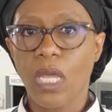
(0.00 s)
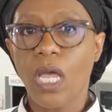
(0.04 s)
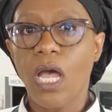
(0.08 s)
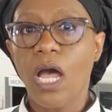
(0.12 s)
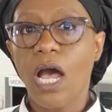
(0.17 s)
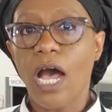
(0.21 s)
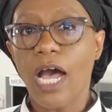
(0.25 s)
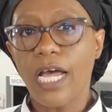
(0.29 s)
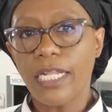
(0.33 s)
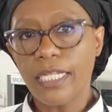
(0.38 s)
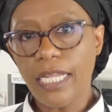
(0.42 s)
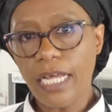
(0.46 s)

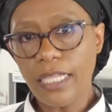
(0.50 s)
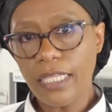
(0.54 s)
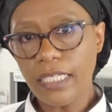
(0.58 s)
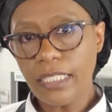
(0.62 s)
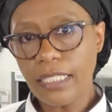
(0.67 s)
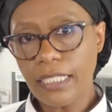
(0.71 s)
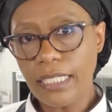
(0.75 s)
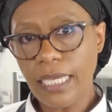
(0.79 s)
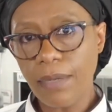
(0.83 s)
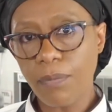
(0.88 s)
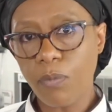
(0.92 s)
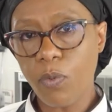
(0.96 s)
Another
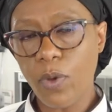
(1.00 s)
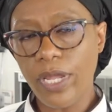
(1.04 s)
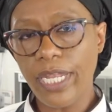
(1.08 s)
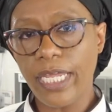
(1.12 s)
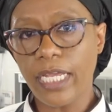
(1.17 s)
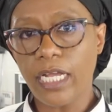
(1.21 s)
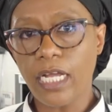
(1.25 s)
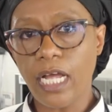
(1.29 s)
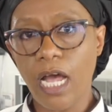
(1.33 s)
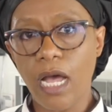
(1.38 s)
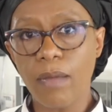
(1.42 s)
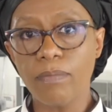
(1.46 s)
tip it
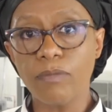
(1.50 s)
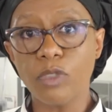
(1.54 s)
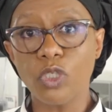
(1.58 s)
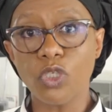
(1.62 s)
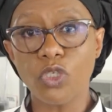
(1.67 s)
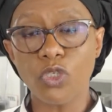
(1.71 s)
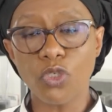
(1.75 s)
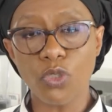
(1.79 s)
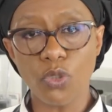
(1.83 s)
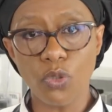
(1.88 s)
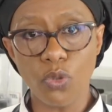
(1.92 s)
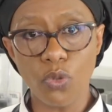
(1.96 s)
comes
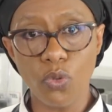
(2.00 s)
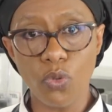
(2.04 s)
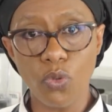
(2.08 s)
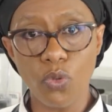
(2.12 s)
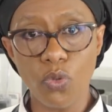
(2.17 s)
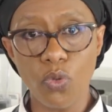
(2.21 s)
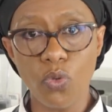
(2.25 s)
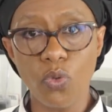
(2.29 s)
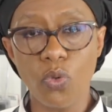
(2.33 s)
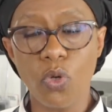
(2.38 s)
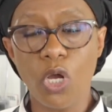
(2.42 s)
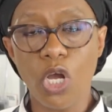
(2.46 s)

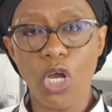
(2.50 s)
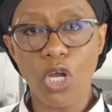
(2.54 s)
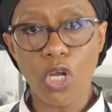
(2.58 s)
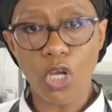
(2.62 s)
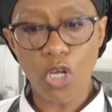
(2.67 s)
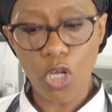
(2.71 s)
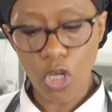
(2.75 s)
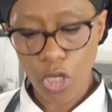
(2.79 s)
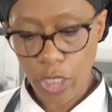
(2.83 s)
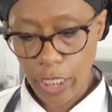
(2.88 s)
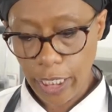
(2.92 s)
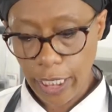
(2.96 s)
to
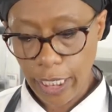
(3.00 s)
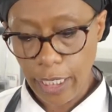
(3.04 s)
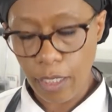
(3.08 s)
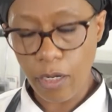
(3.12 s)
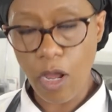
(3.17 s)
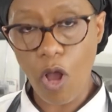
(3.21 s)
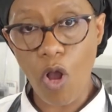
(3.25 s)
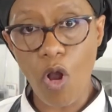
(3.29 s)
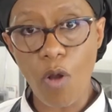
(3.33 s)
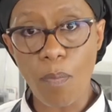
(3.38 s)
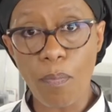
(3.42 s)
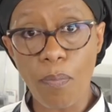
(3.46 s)
cooking
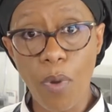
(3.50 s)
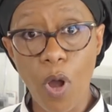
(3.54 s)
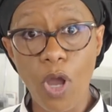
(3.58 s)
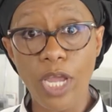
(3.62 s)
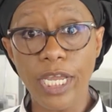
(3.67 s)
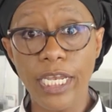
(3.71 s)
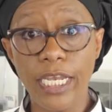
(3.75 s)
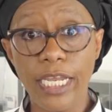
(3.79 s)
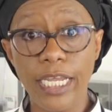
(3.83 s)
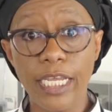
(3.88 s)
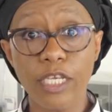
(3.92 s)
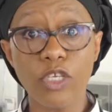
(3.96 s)
or
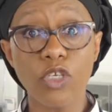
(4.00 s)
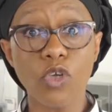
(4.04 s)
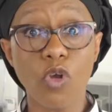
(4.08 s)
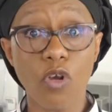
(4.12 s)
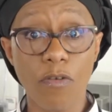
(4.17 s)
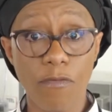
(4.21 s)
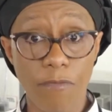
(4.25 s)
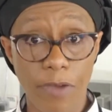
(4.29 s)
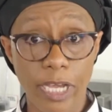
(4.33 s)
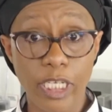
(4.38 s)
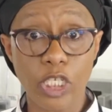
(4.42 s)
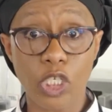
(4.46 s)
boiling your
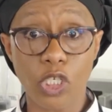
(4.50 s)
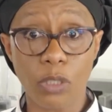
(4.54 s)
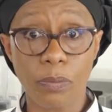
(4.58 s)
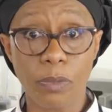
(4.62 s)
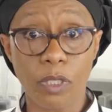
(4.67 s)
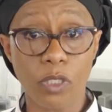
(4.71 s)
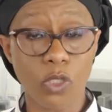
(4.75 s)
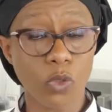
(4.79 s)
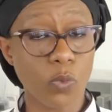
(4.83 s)
vegetables,